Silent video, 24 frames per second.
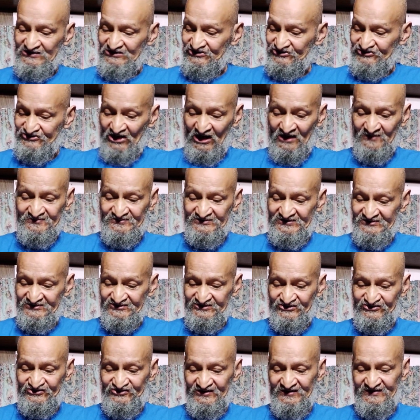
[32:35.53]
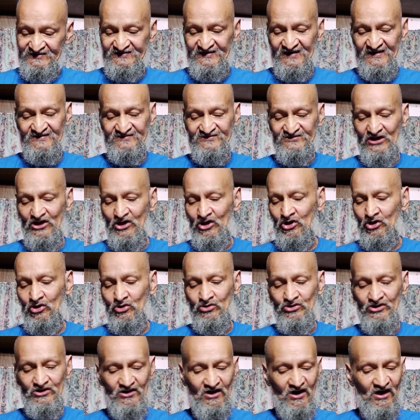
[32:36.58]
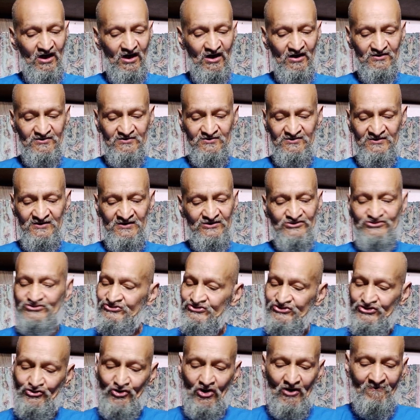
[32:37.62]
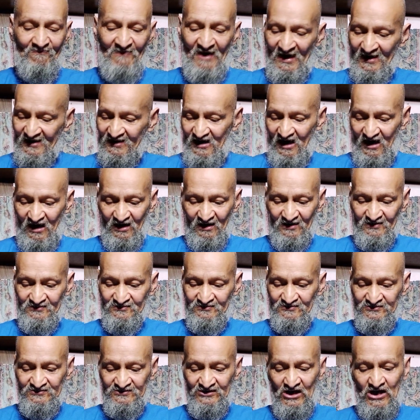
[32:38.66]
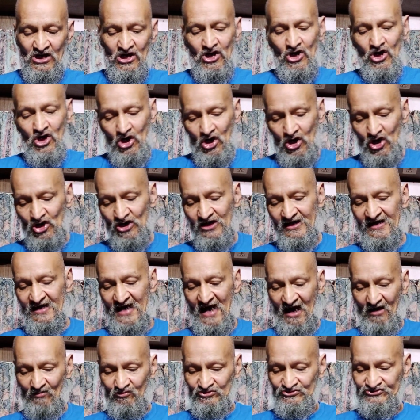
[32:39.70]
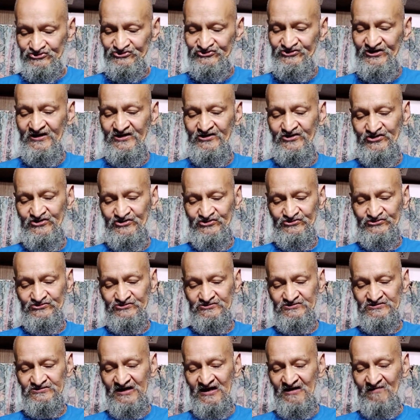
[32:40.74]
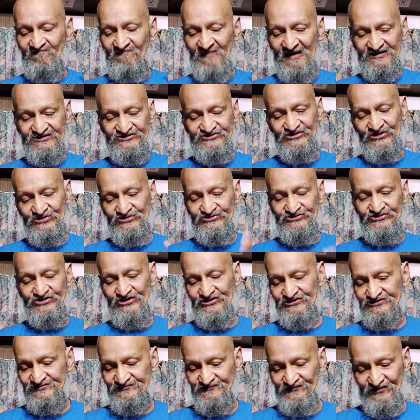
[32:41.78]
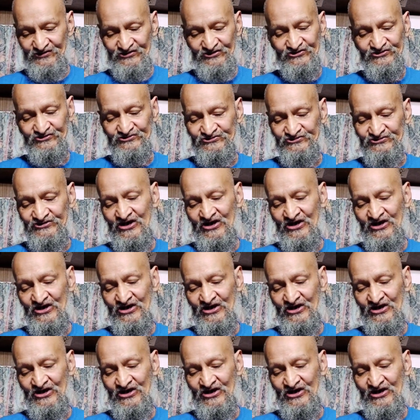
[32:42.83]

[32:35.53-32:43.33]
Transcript: Psalm 63 says, O God, you are my God. Early I will seek you. My soul thirsts for you.